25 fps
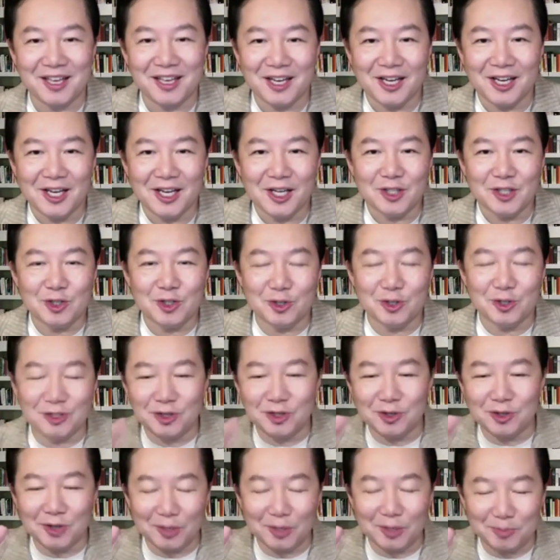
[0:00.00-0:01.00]

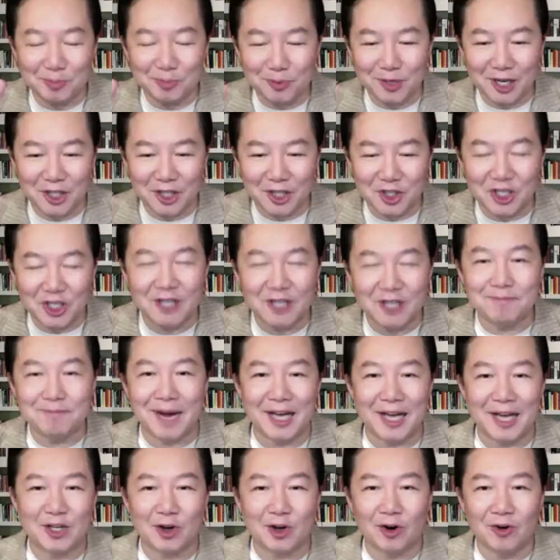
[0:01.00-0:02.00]
to achieve my
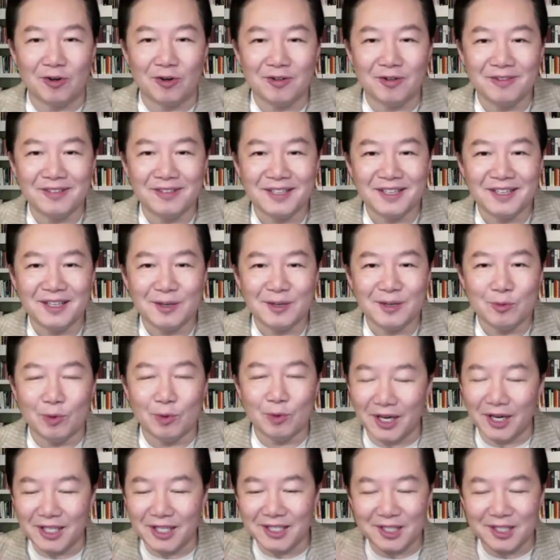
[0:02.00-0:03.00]
goal? What
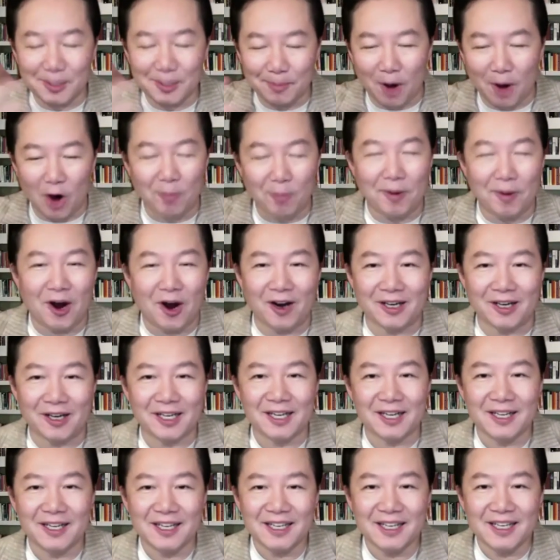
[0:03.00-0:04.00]
is the ballpark?
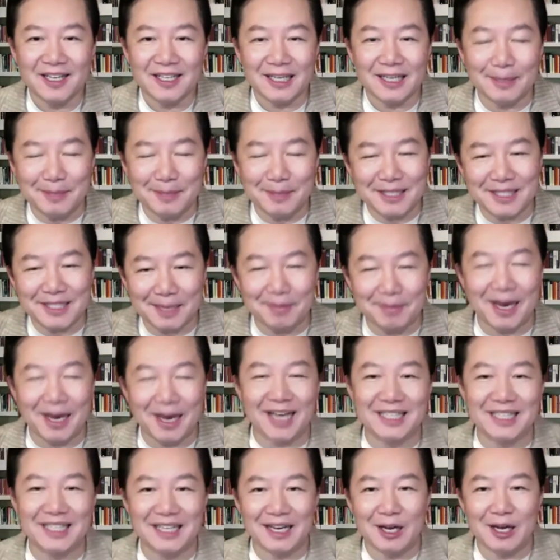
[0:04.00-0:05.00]
Give me some
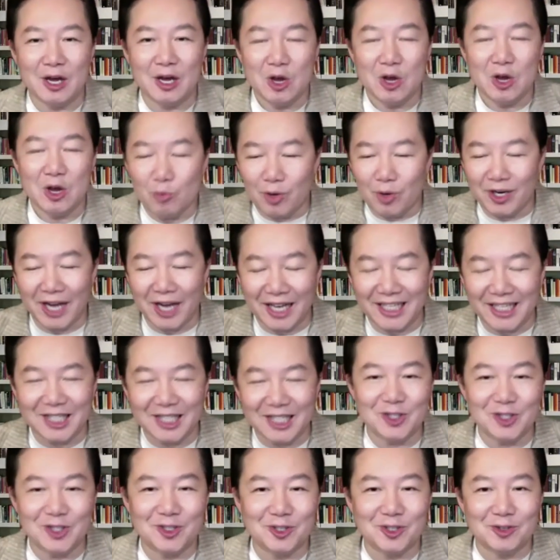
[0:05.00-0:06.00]
idea. What do I need
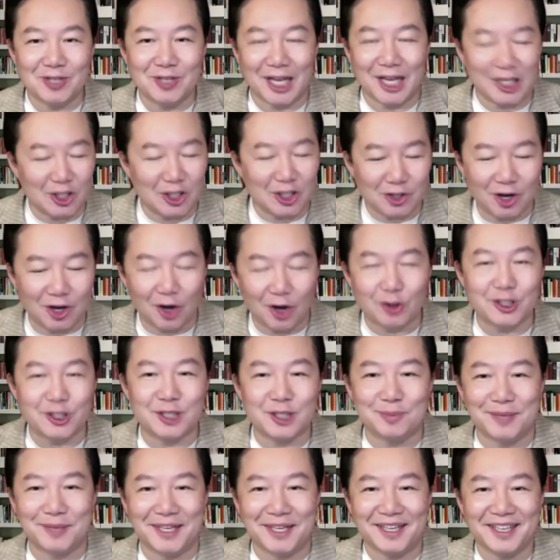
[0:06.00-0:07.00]
to do? Can you coach
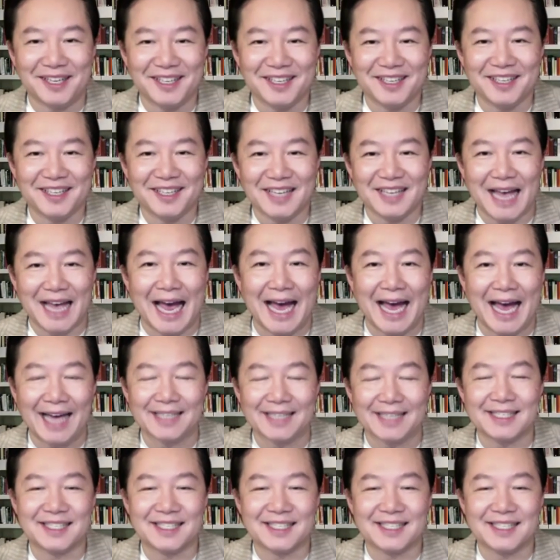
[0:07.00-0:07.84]
me? Ask.